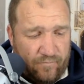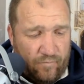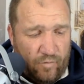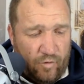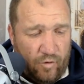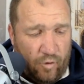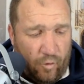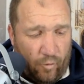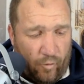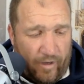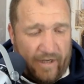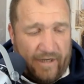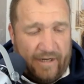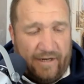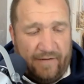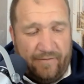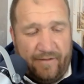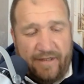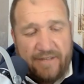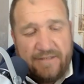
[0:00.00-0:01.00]
already
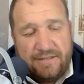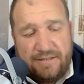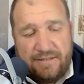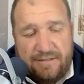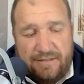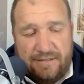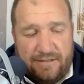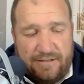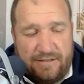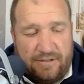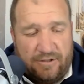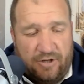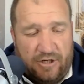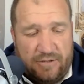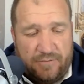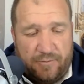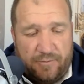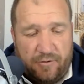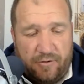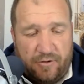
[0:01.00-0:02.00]
in that stint in
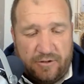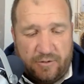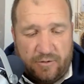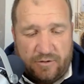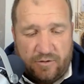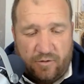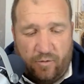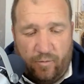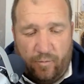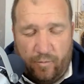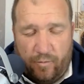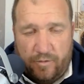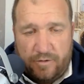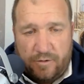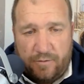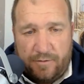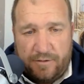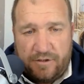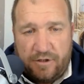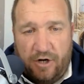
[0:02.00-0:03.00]
hospital because it was it was
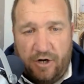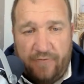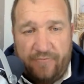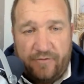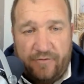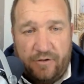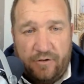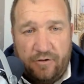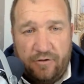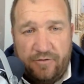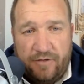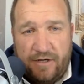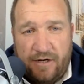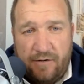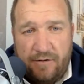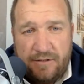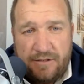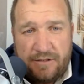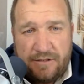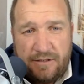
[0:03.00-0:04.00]
almost half a year that I
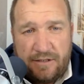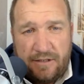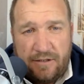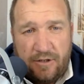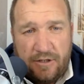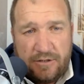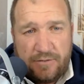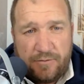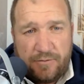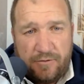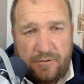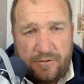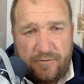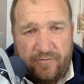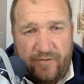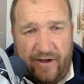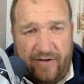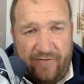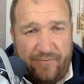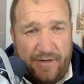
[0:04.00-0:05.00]
was in hospital was
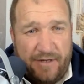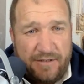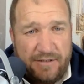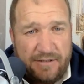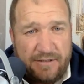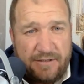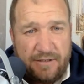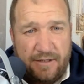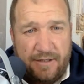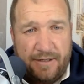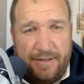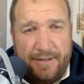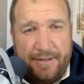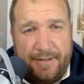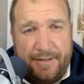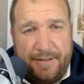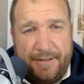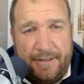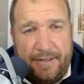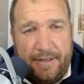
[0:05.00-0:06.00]
five months
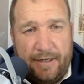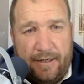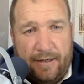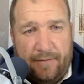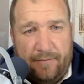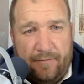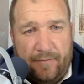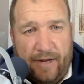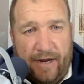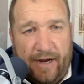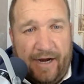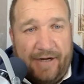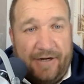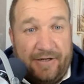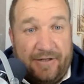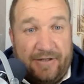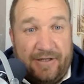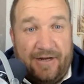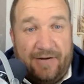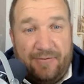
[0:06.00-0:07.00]
um
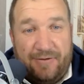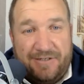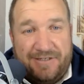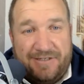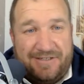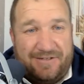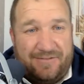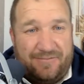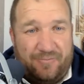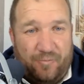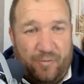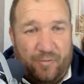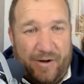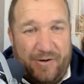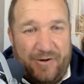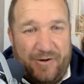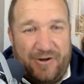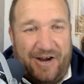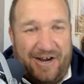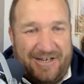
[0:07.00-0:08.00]
added then was
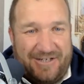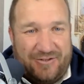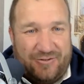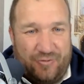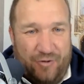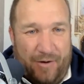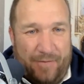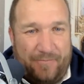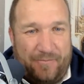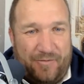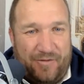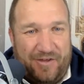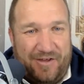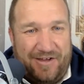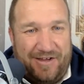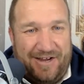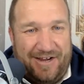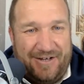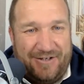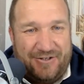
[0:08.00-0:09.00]
when you guys dropped
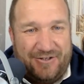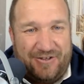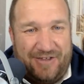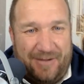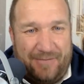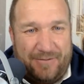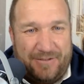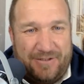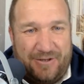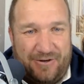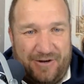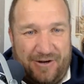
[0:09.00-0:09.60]
the 100th episode I